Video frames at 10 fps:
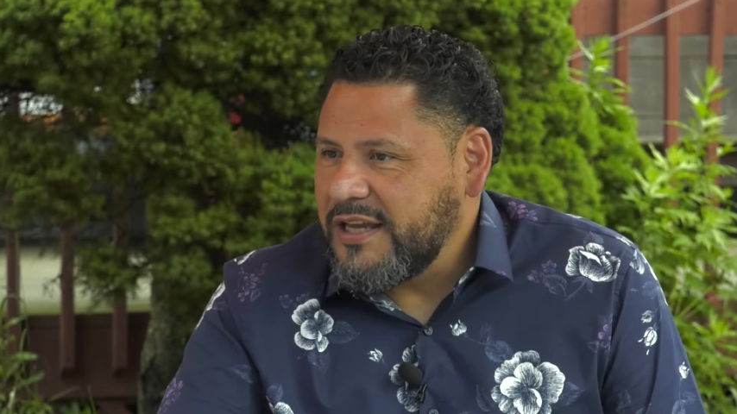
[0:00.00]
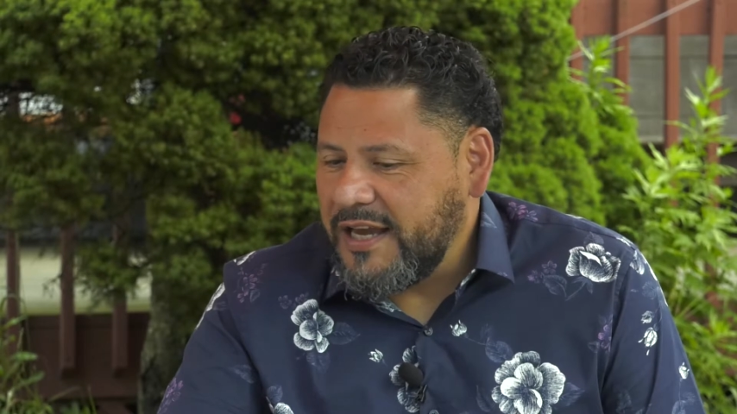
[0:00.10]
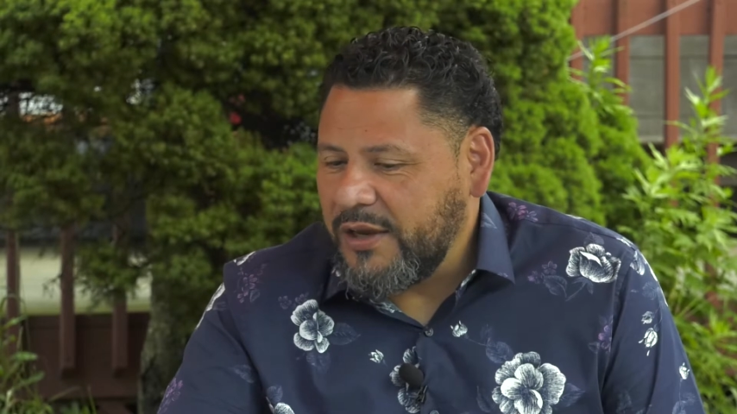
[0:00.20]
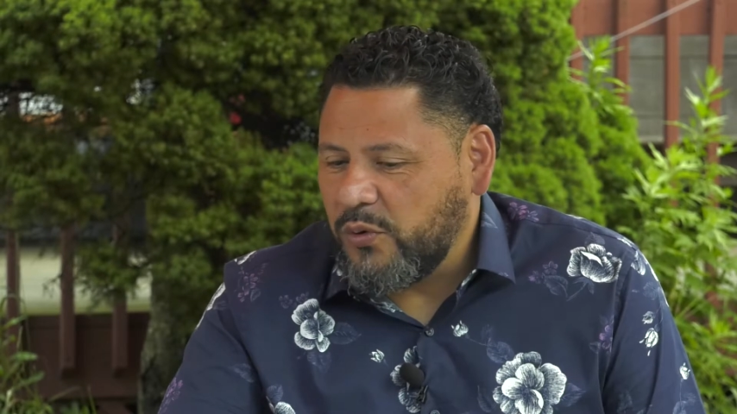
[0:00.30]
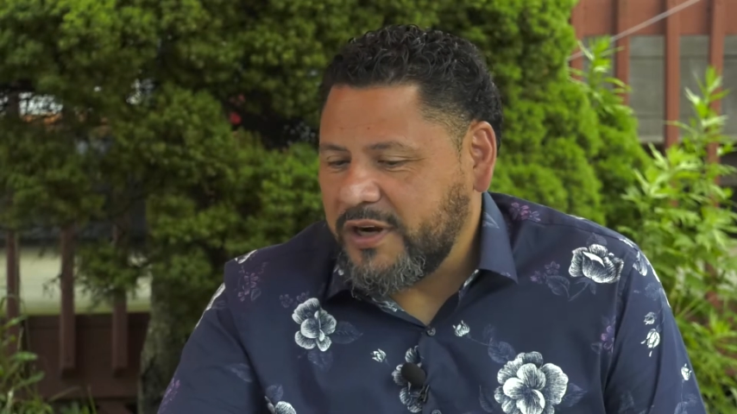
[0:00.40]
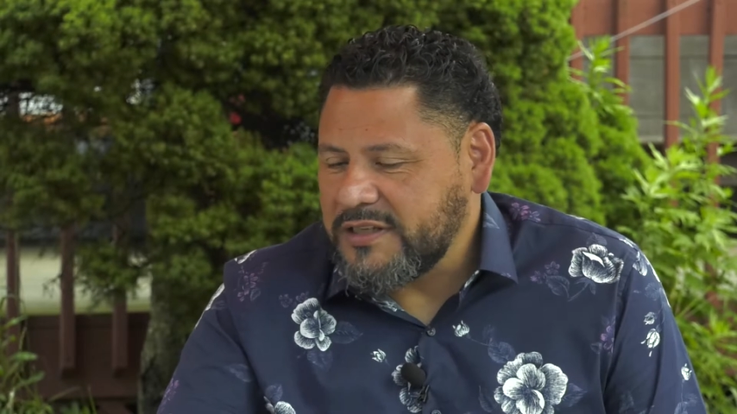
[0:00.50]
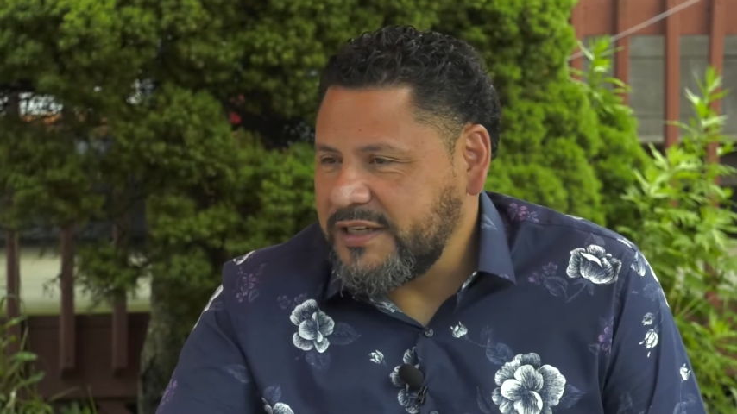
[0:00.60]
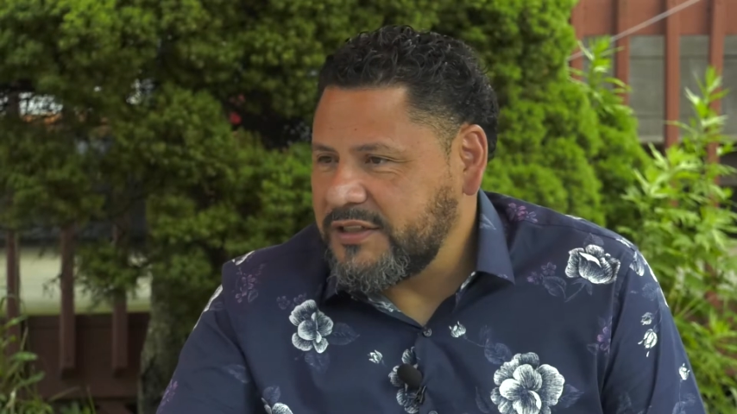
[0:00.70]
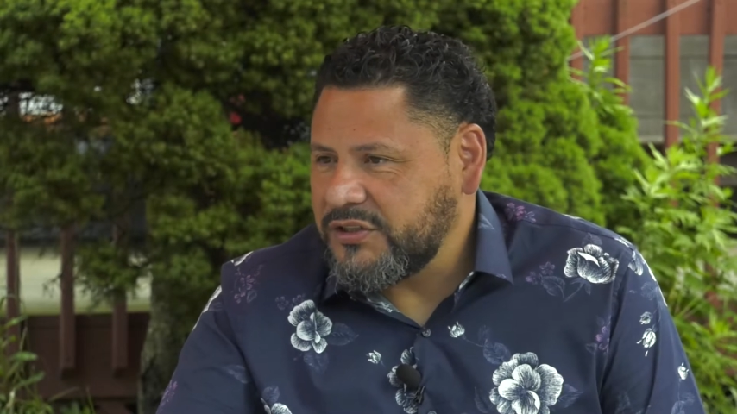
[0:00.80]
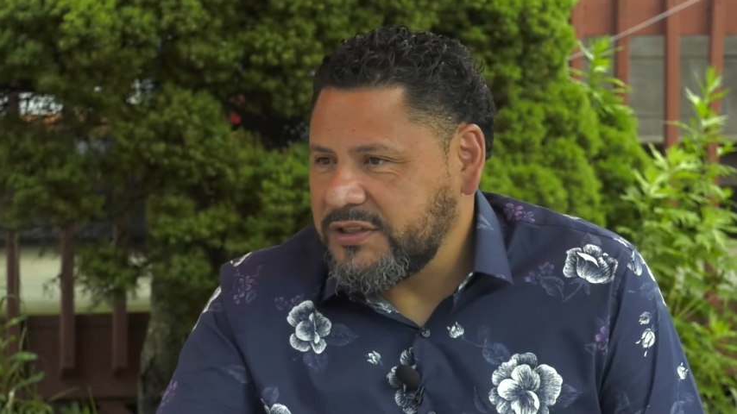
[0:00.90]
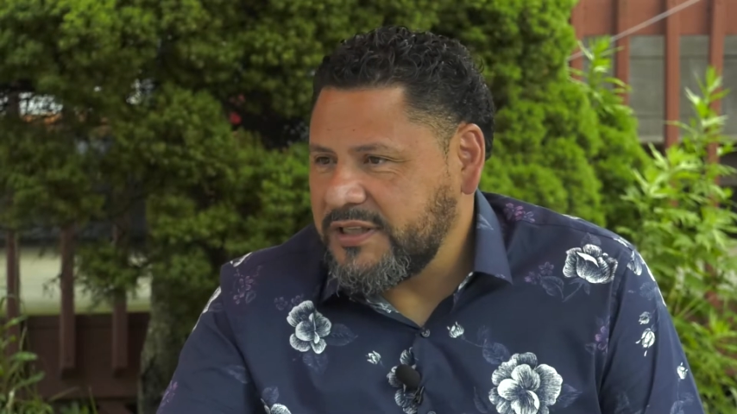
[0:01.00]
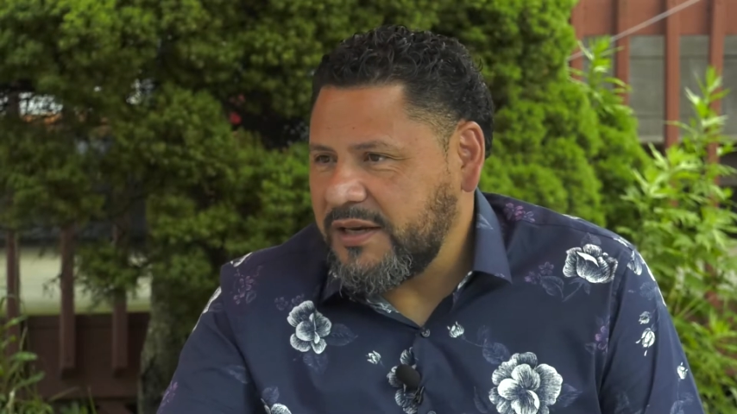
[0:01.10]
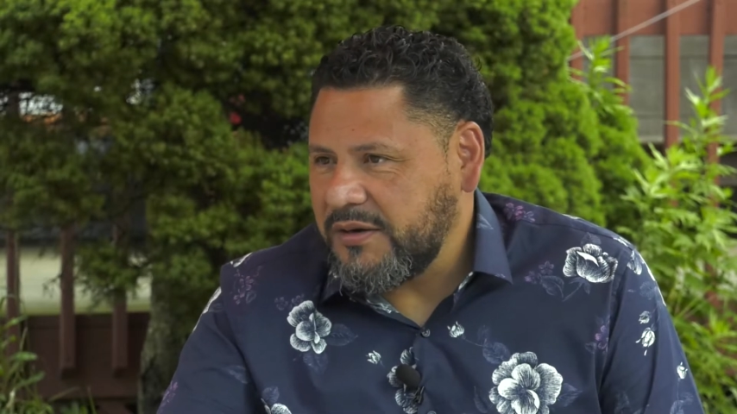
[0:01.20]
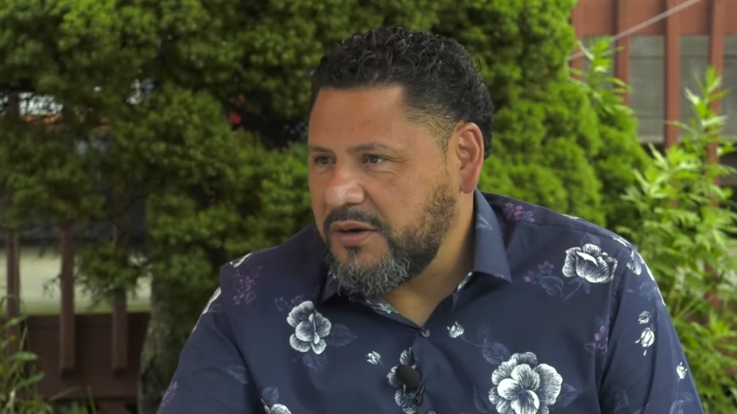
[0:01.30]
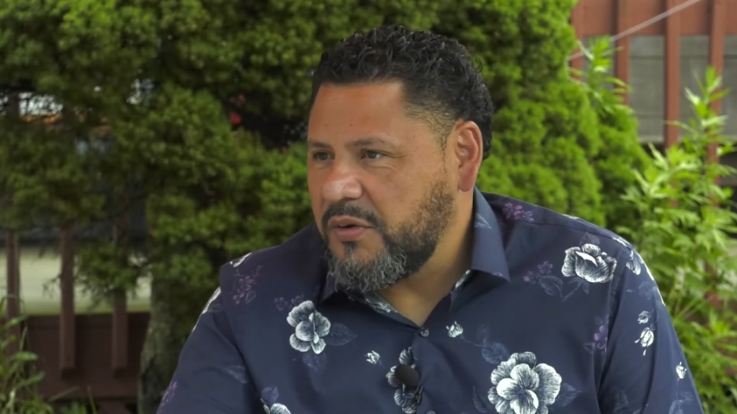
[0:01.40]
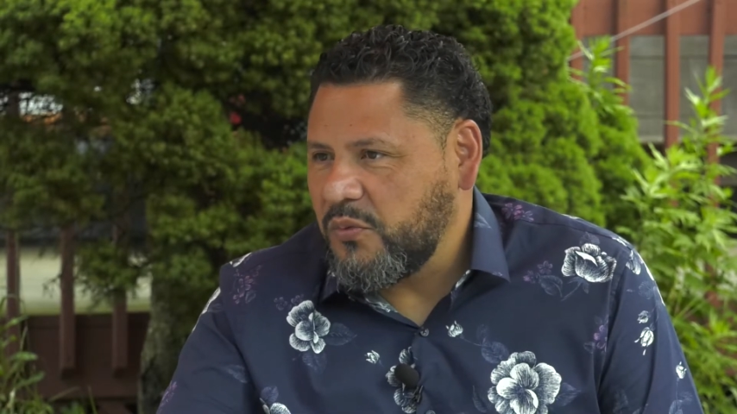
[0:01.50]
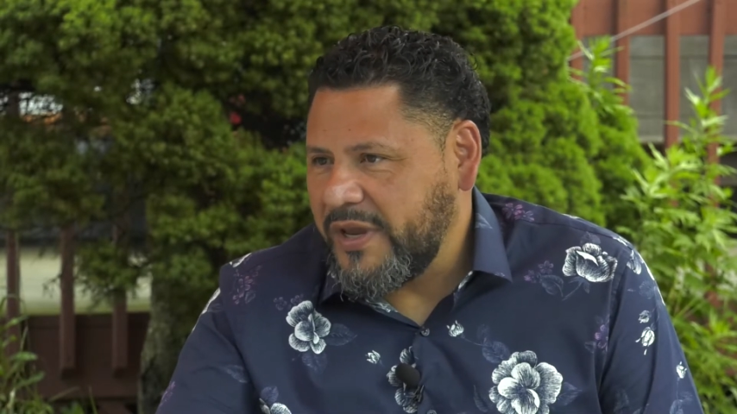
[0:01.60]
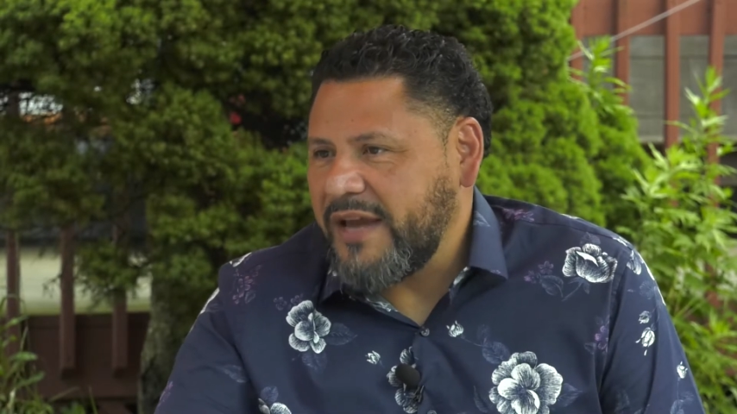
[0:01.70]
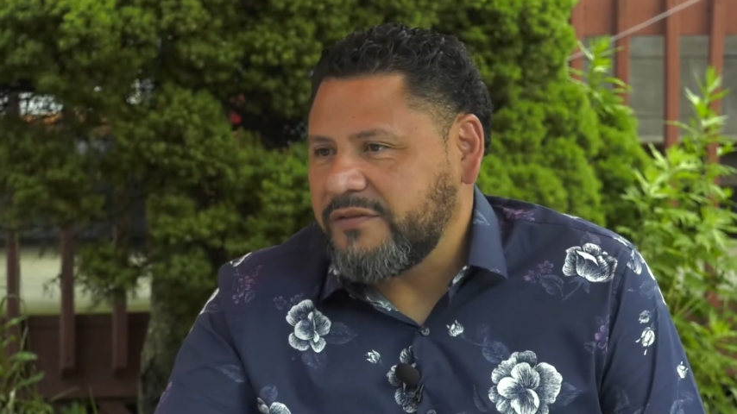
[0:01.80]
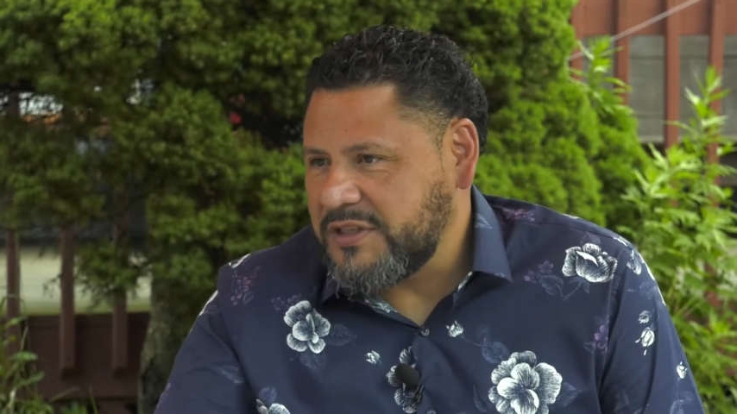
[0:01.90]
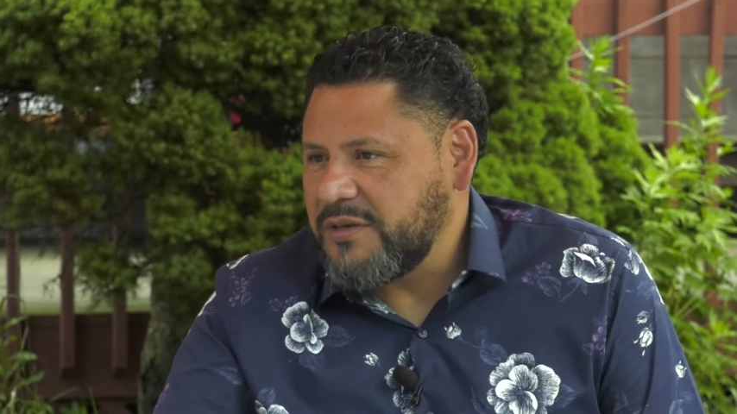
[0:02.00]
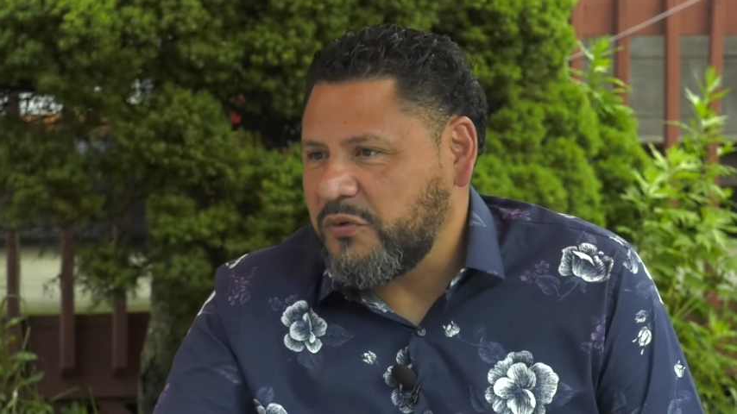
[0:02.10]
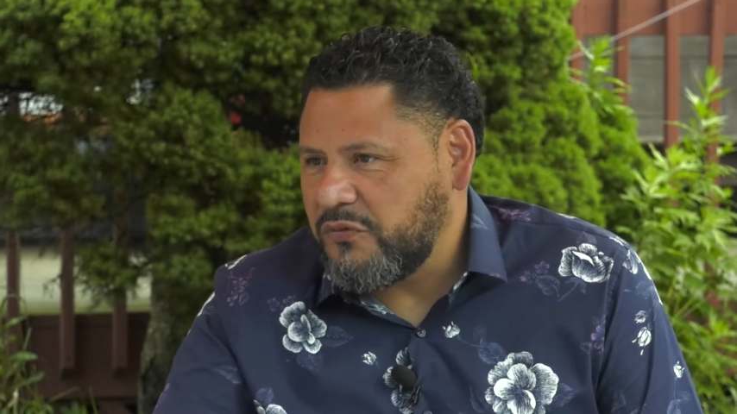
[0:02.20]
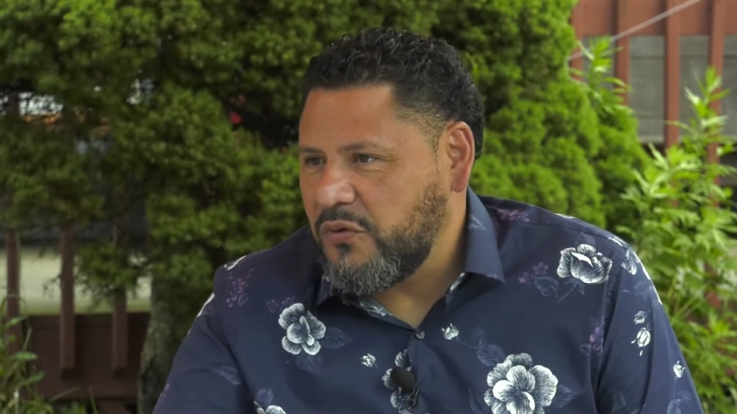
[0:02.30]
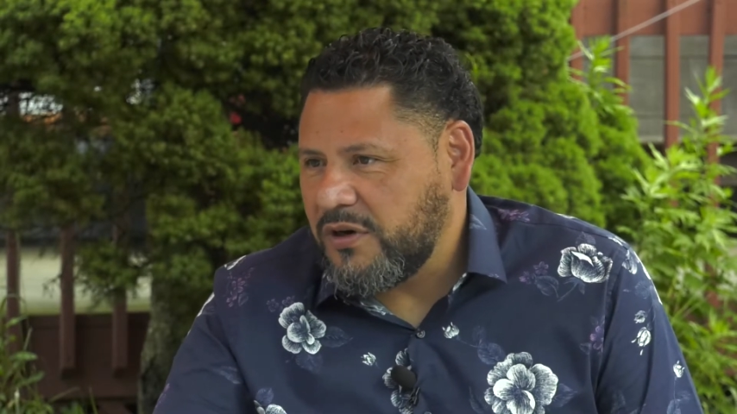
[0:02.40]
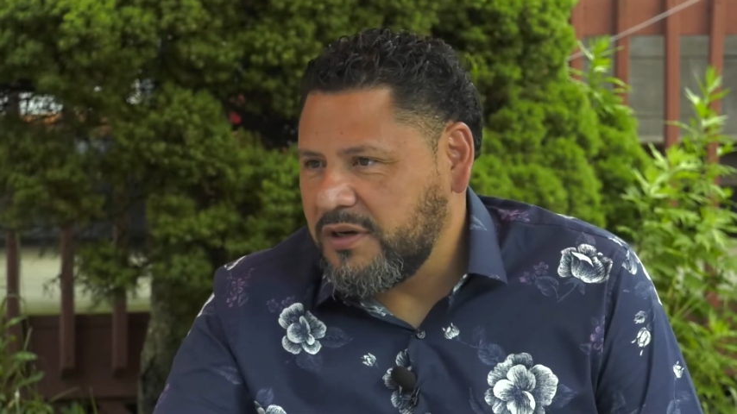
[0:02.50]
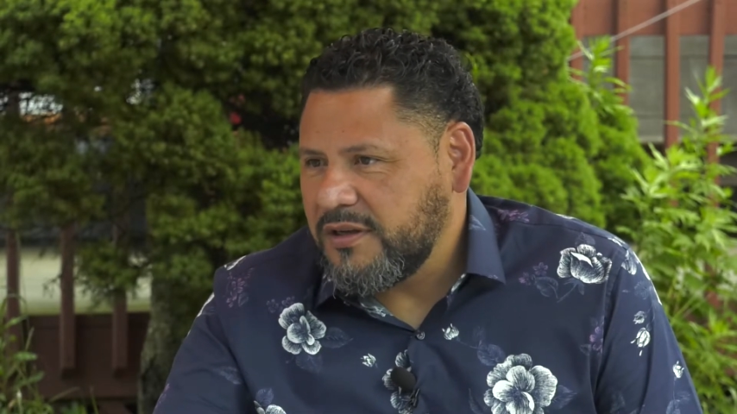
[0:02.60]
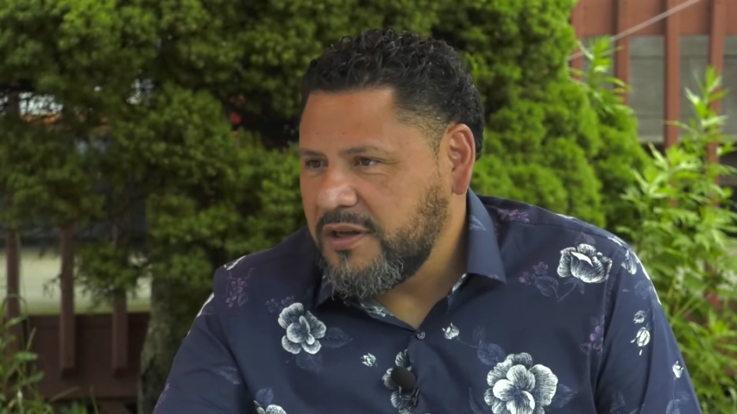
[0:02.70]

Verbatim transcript: and organizations that we haven't seen before,